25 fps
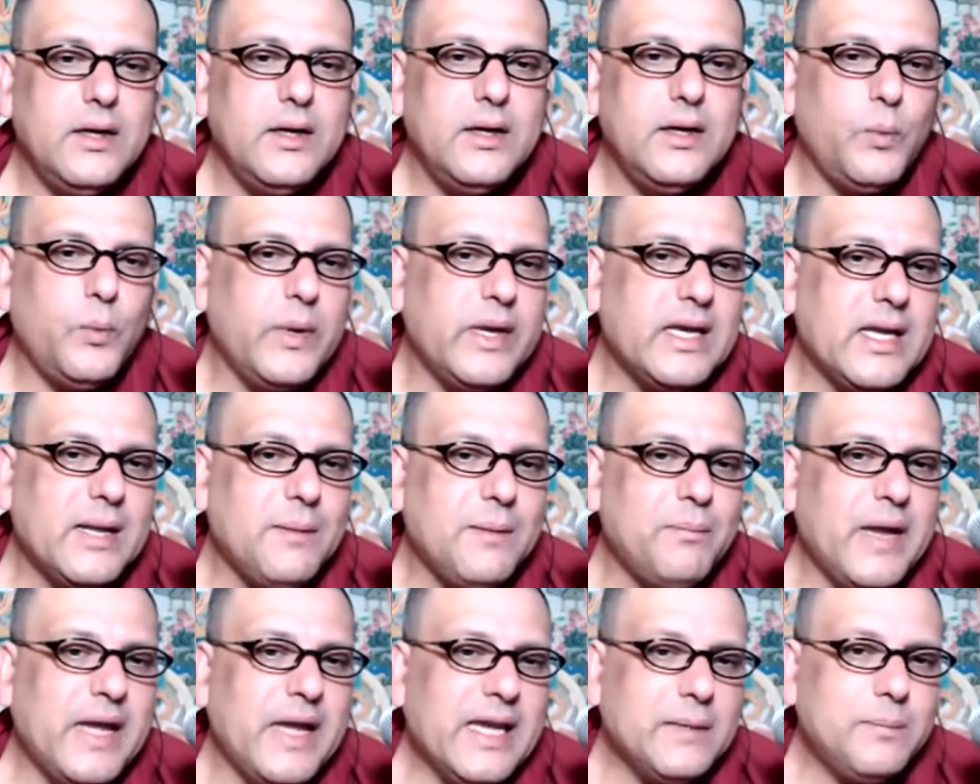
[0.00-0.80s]
we
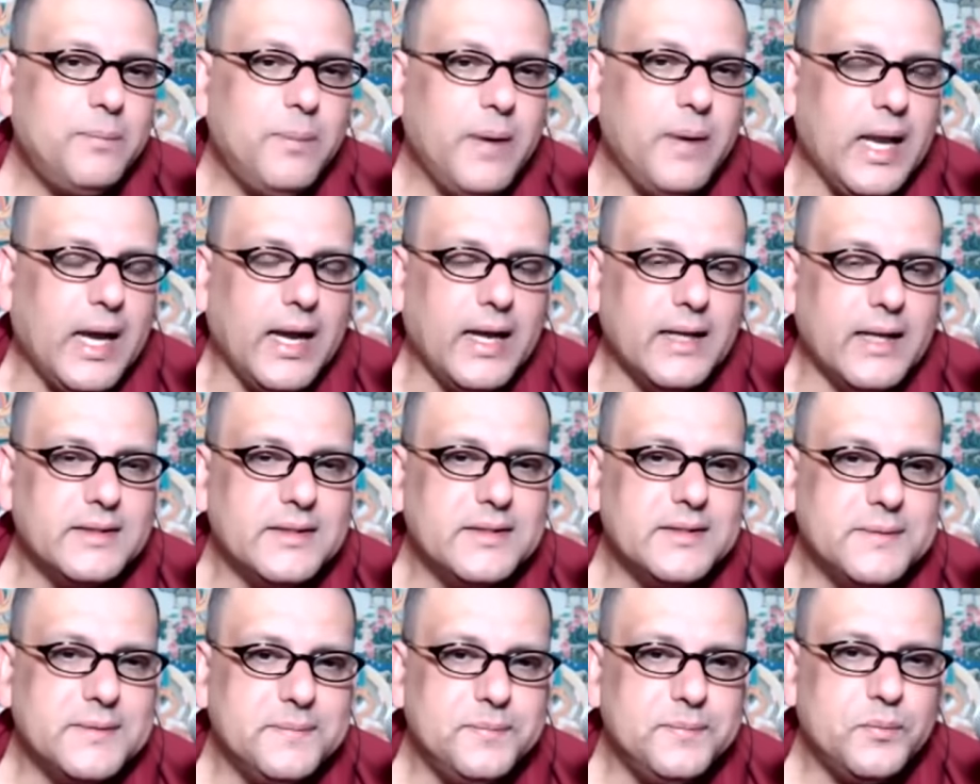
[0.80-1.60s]
can make
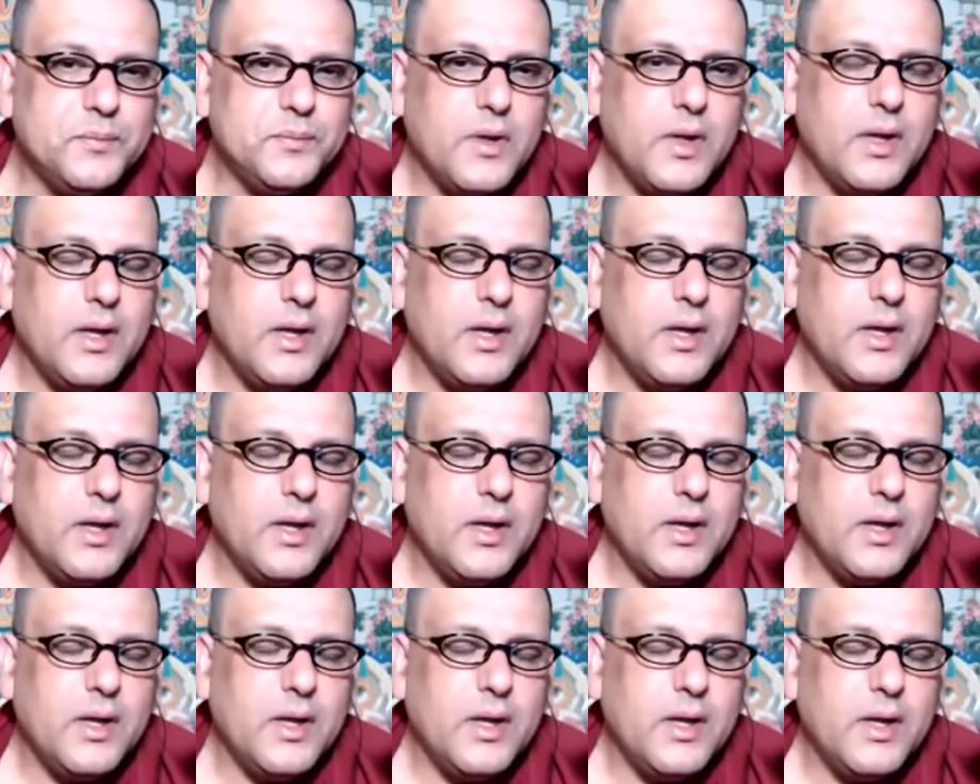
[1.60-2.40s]
plans, but